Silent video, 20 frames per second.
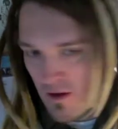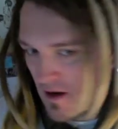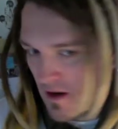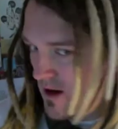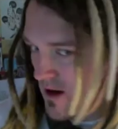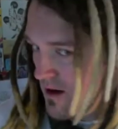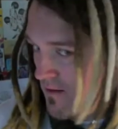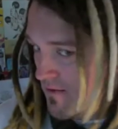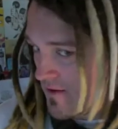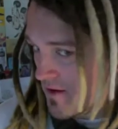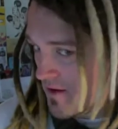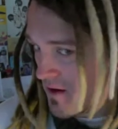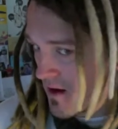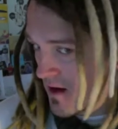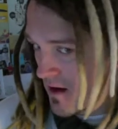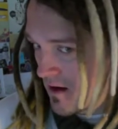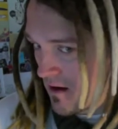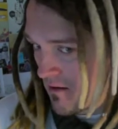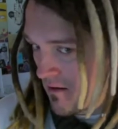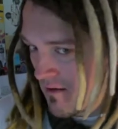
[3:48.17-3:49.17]
I kind of feel
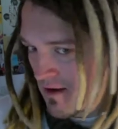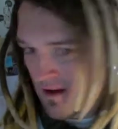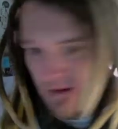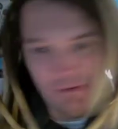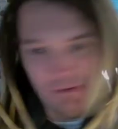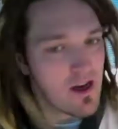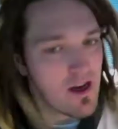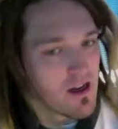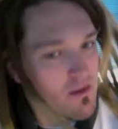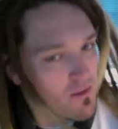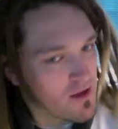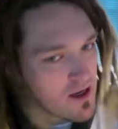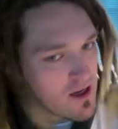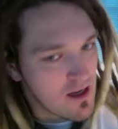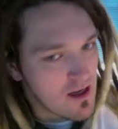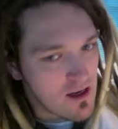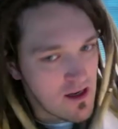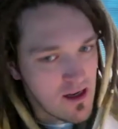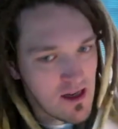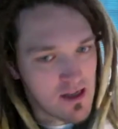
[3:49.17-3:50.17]
like around the back,
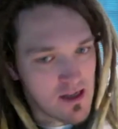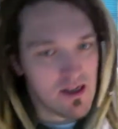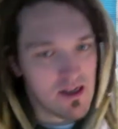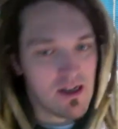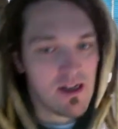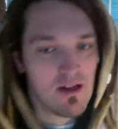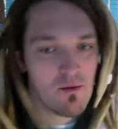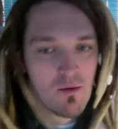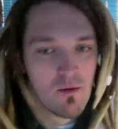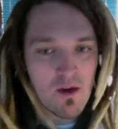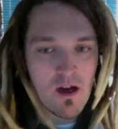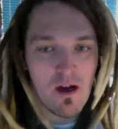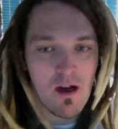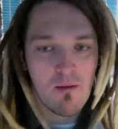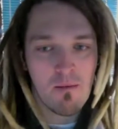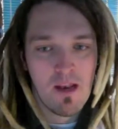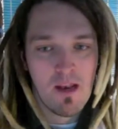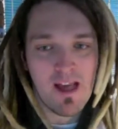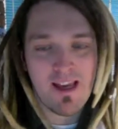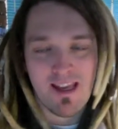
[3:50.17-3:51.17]
particularly actually, where
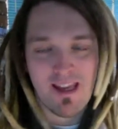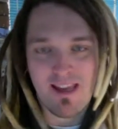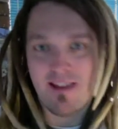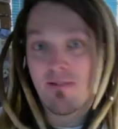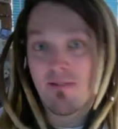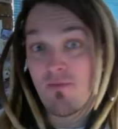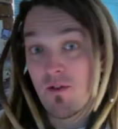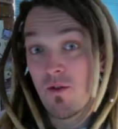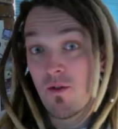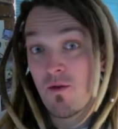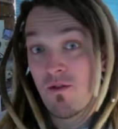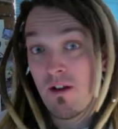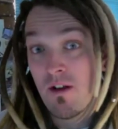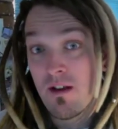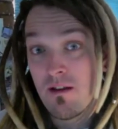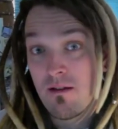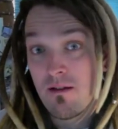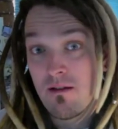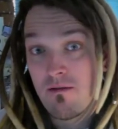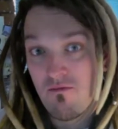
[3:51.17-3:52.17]
I'm lacking a few
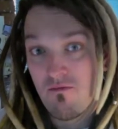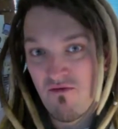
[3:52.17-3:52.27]
dreads.